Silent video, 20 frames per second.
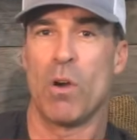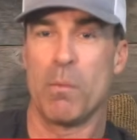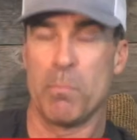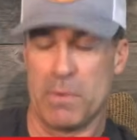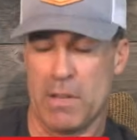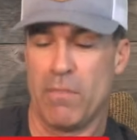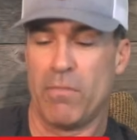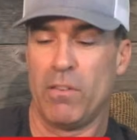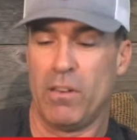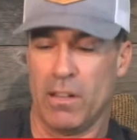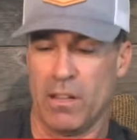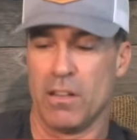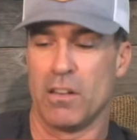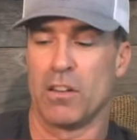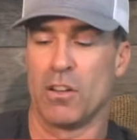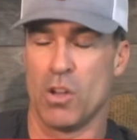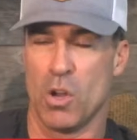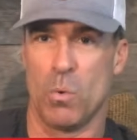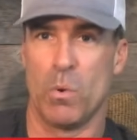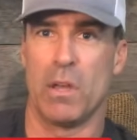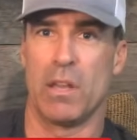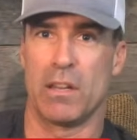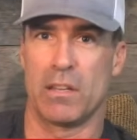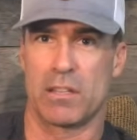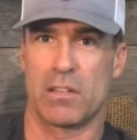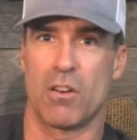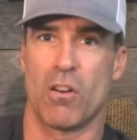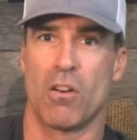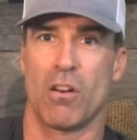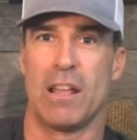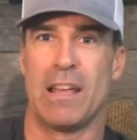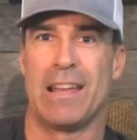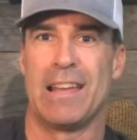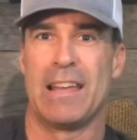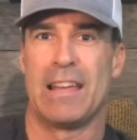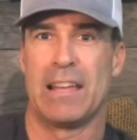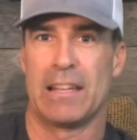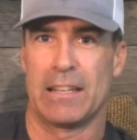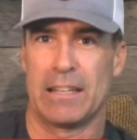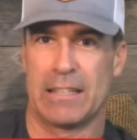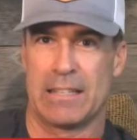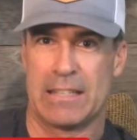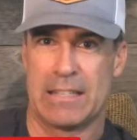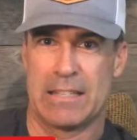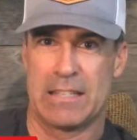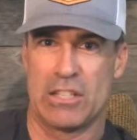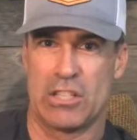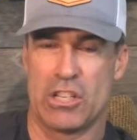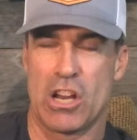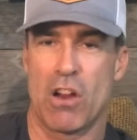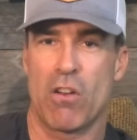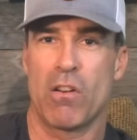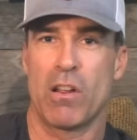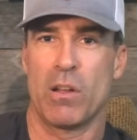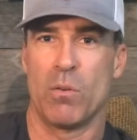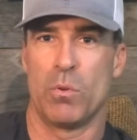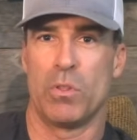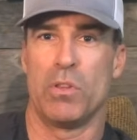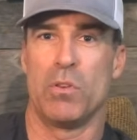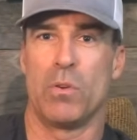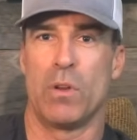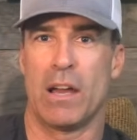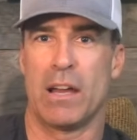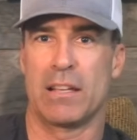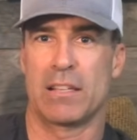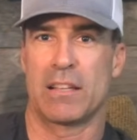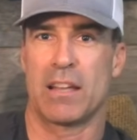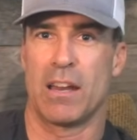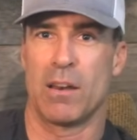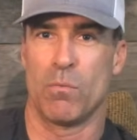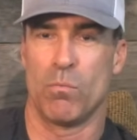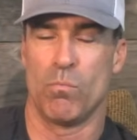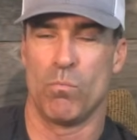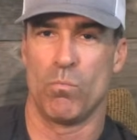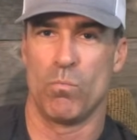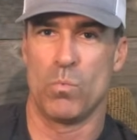I'm definitely going to go in and start sharing with you guys kind of,